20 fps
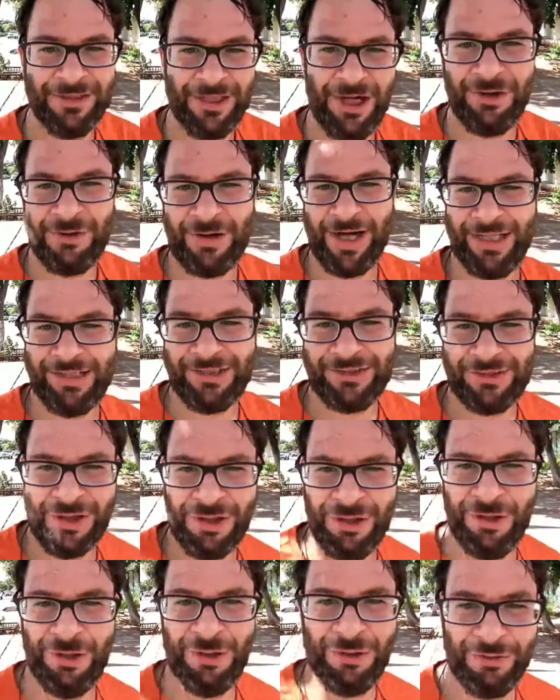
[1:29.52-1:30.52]
Alright,
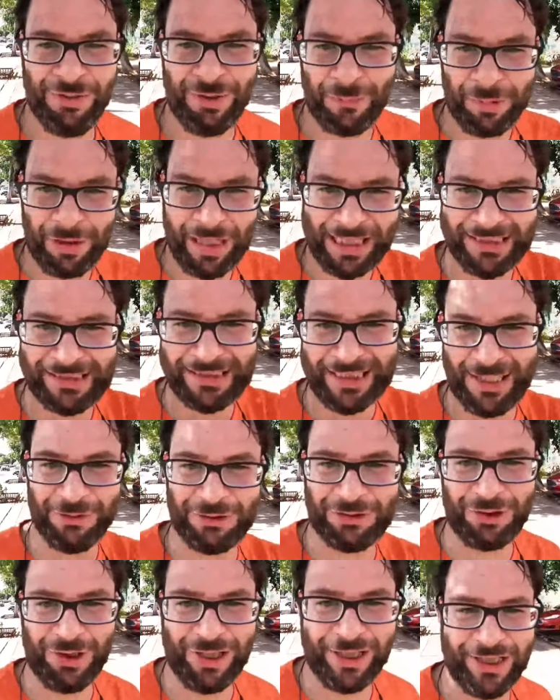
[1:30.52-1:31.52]
so the place that I
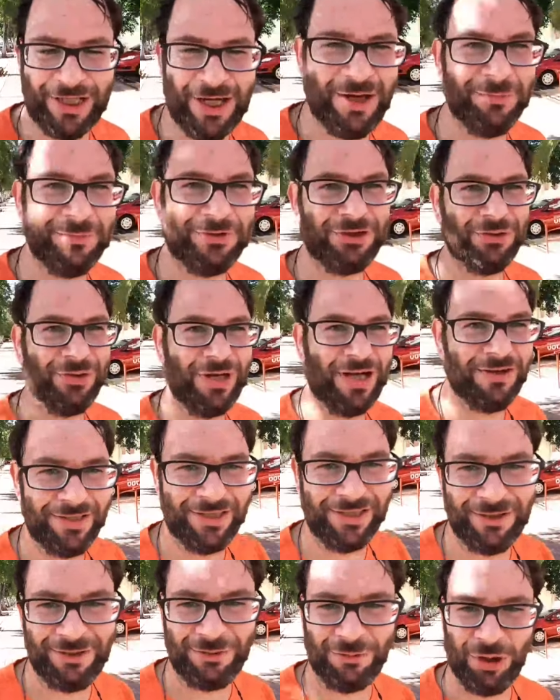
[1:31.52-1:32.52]
was trying to come to out
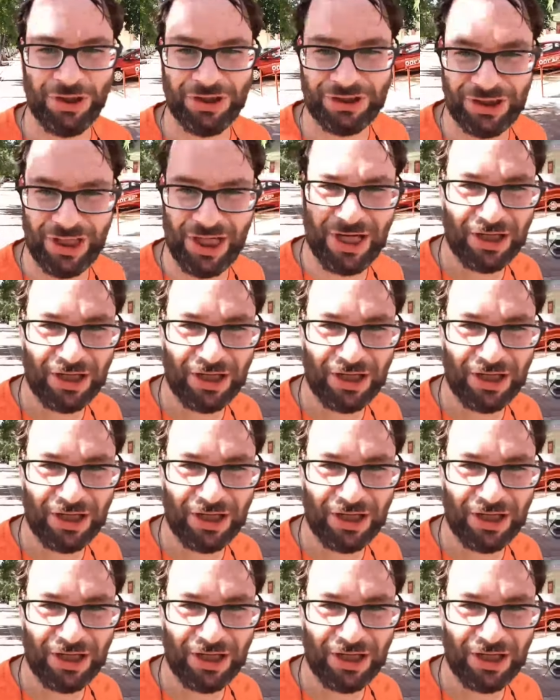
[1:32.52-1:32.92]
here was